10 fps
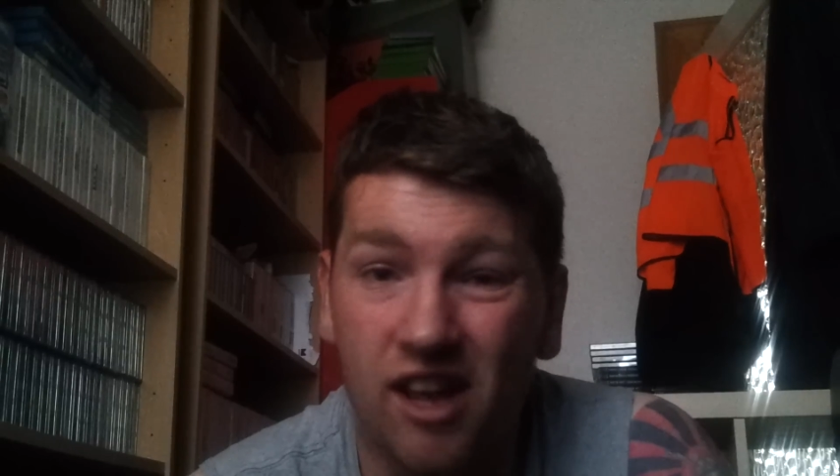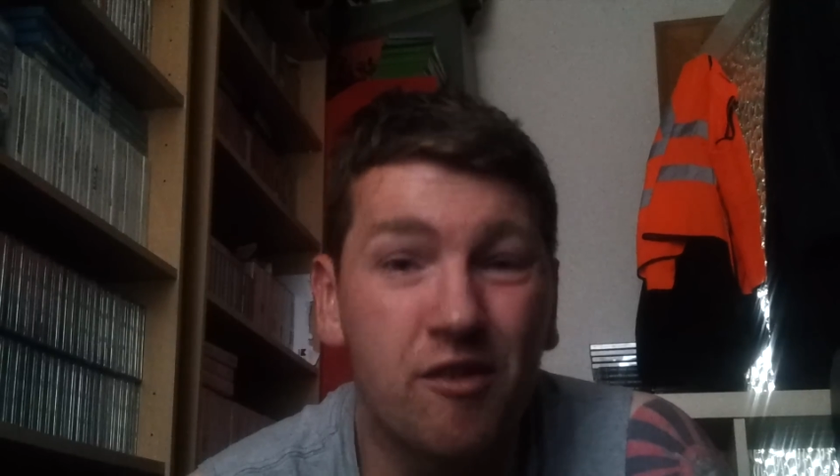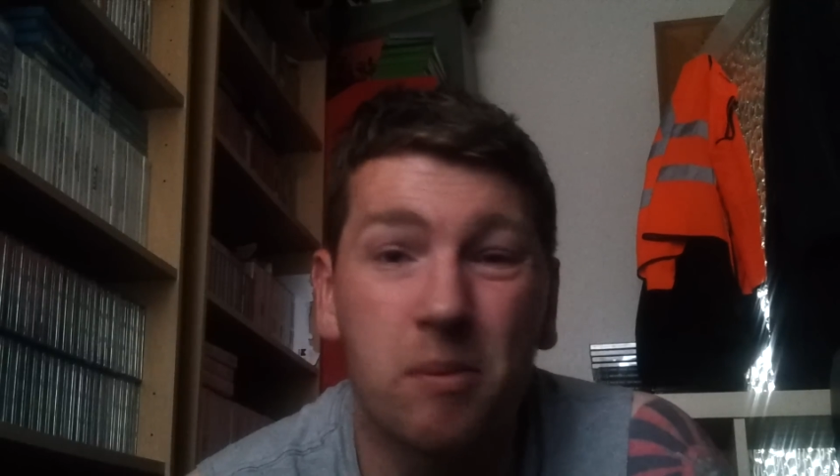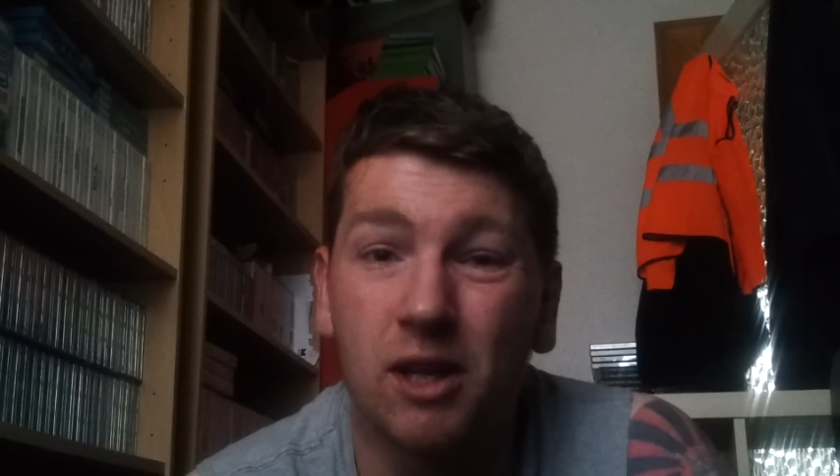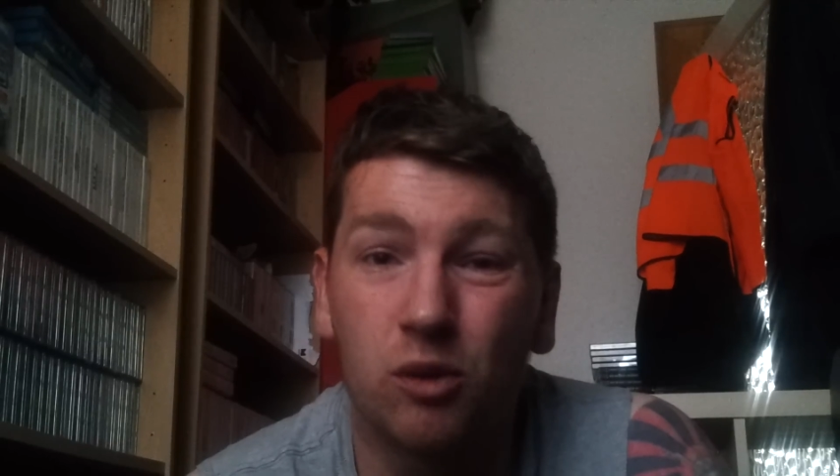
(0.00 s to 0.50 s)

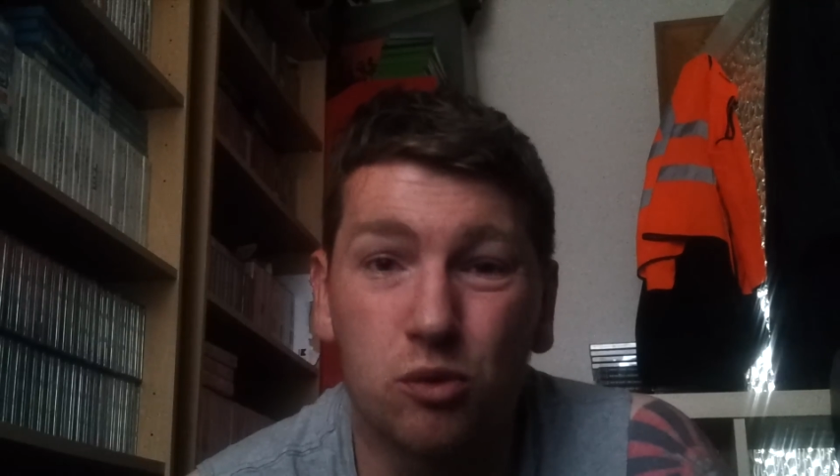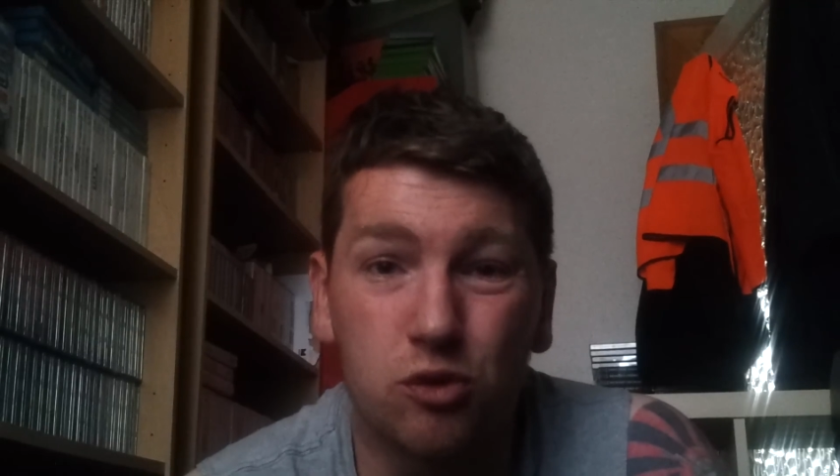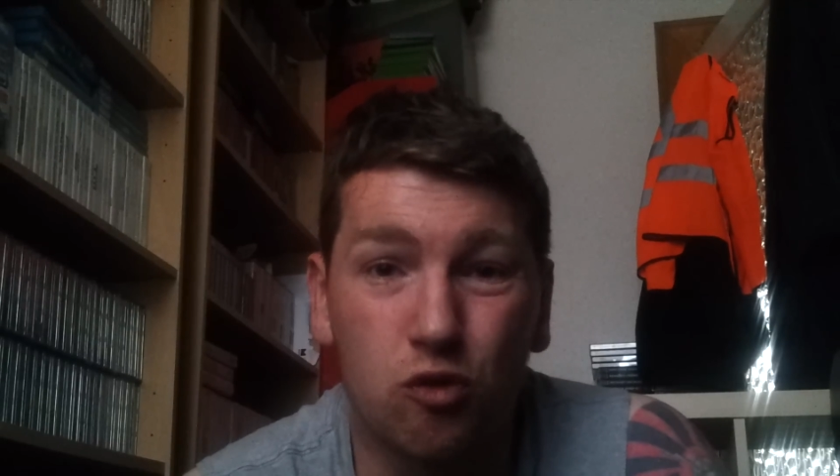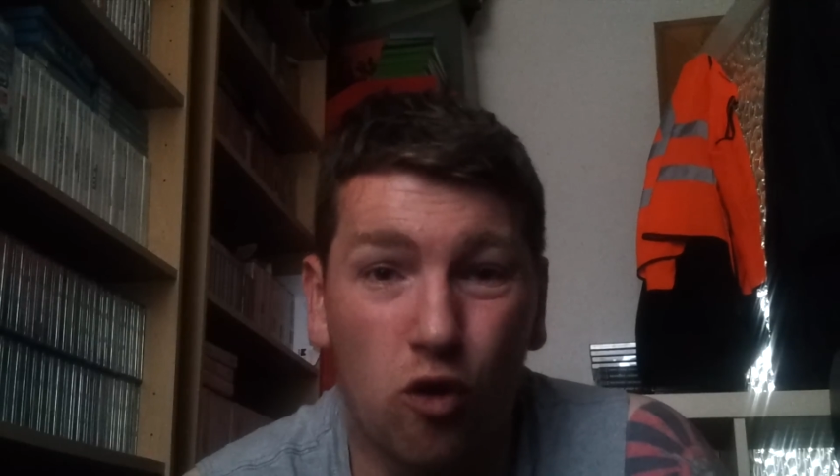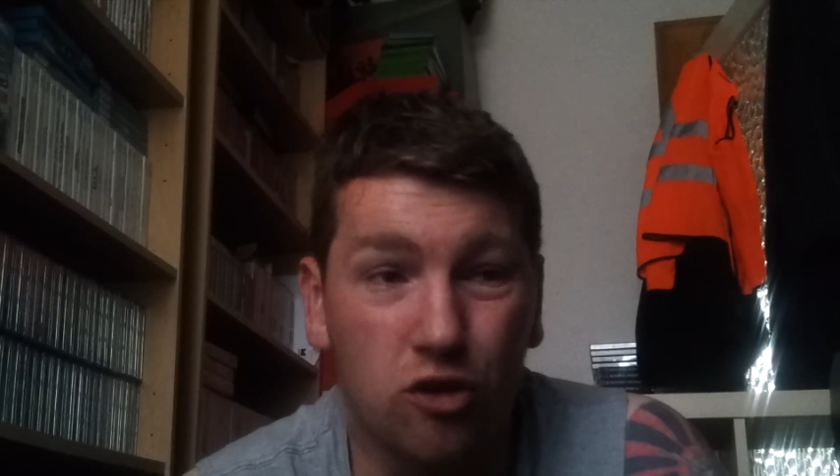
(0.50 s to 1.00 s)
Everybody knows
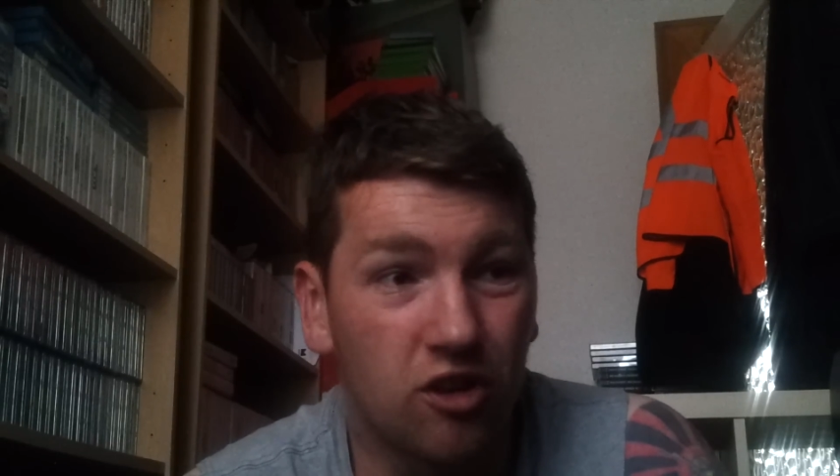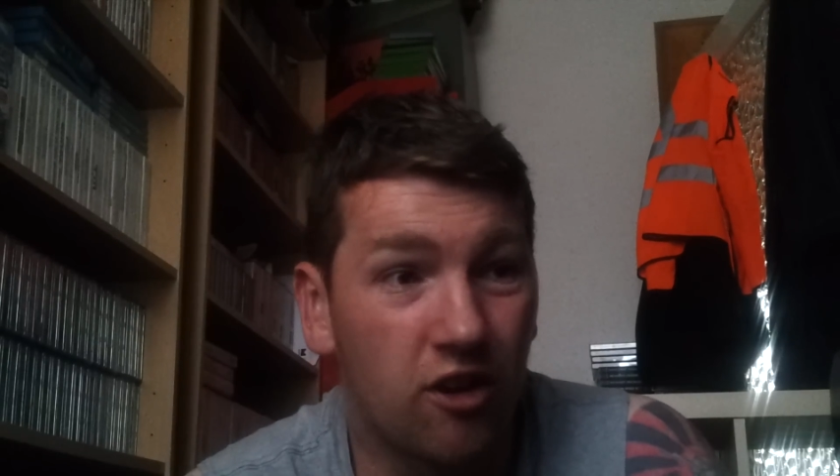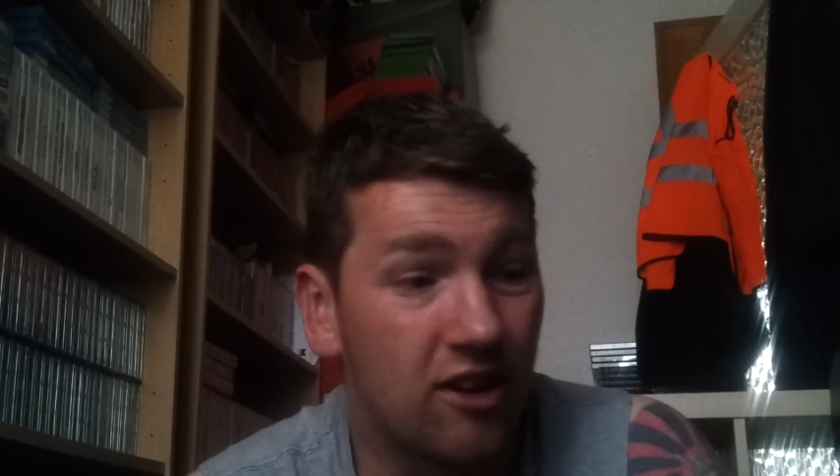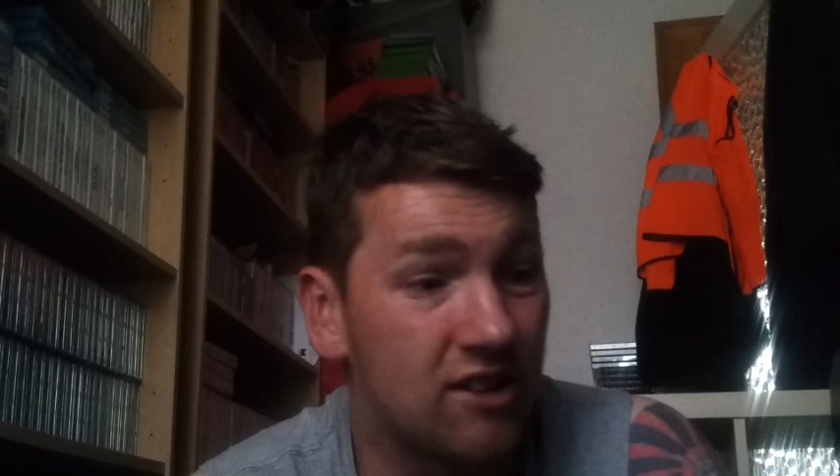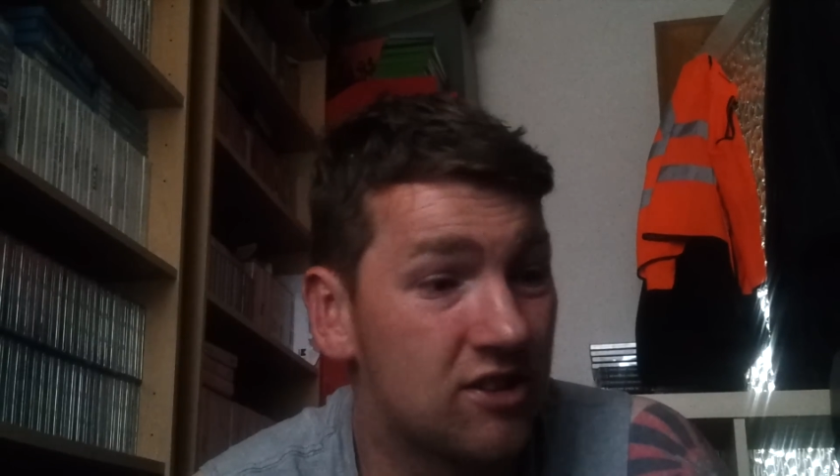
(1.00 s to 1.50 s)
who
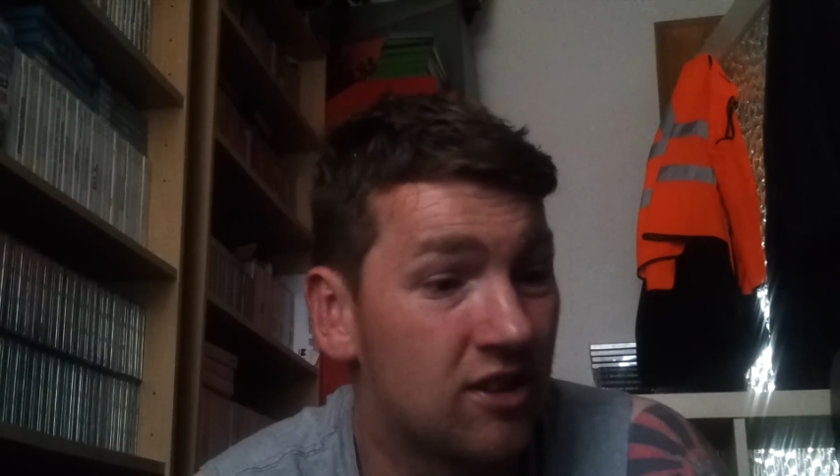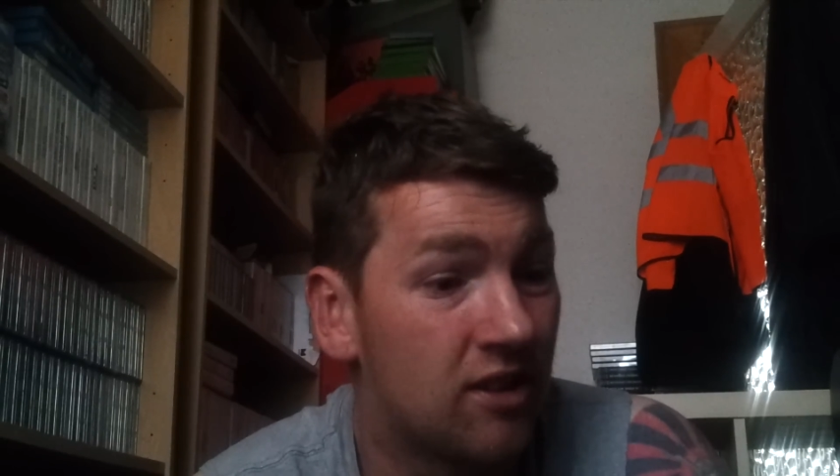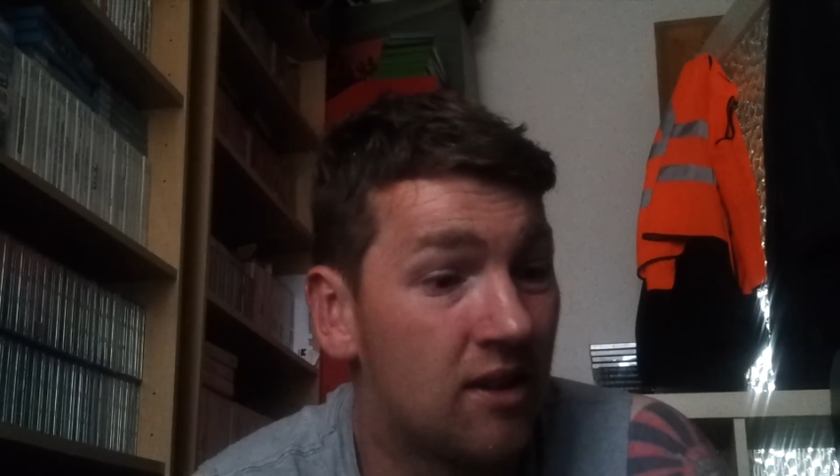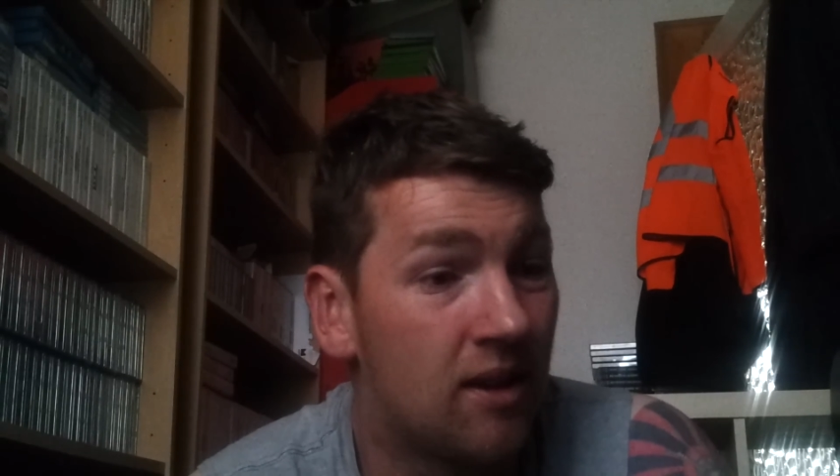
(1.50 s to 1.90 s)
Rockstar is.